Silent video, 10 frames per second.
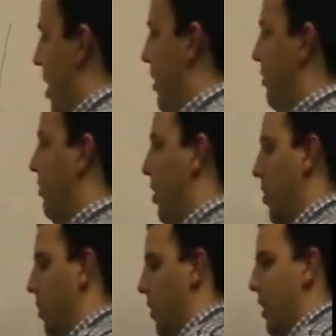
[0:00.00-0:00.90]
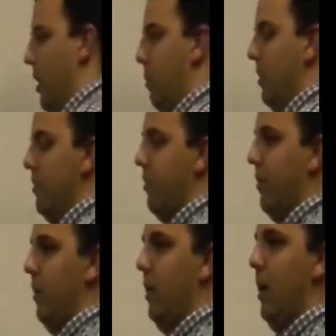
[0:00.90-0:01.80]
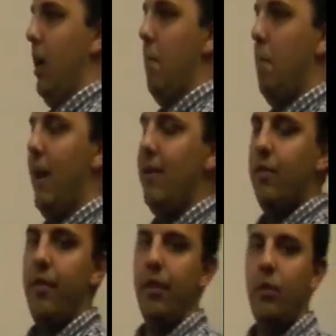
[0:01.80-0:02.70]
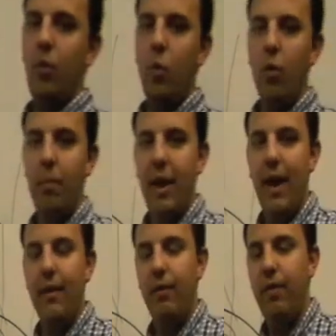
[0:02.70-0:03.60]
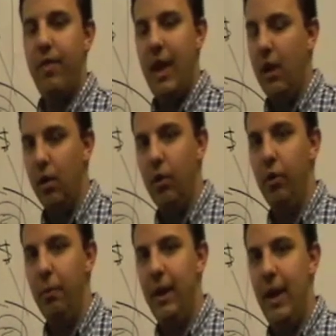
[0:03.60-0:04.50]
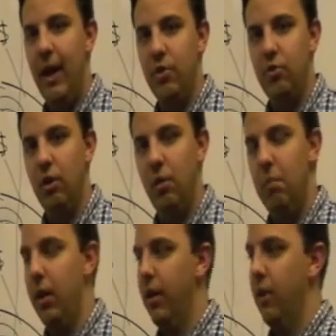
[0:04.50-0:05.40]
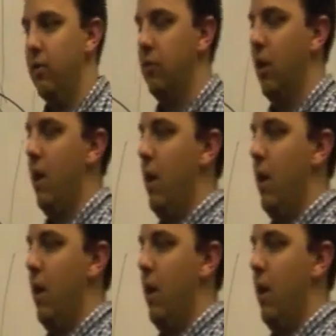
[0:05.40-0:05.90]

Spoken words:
So it makes the quarterback think a little bit extra because